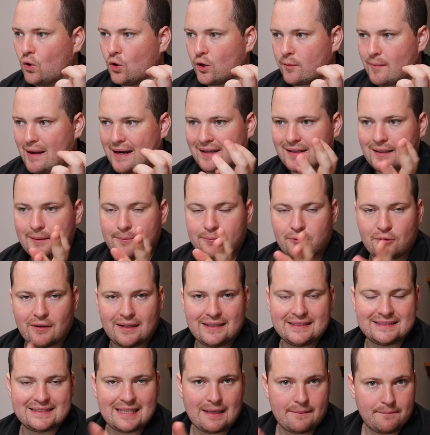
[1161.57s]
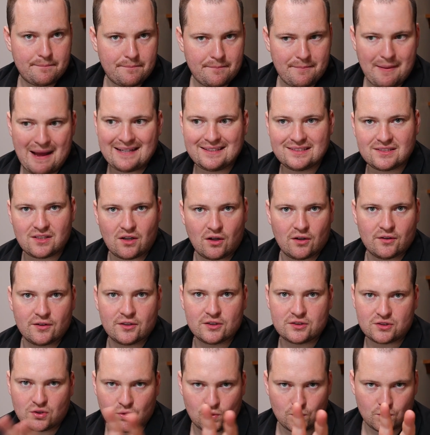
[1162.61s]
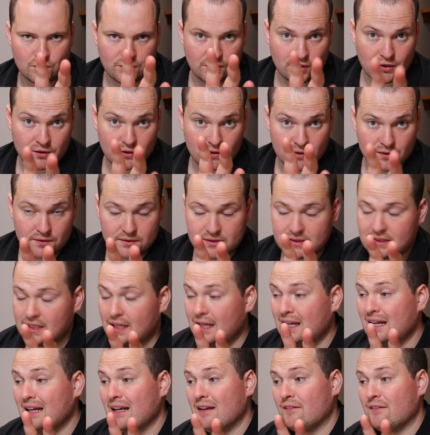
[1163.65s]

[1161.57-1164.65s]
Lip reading: automatically preset based on the tool you used.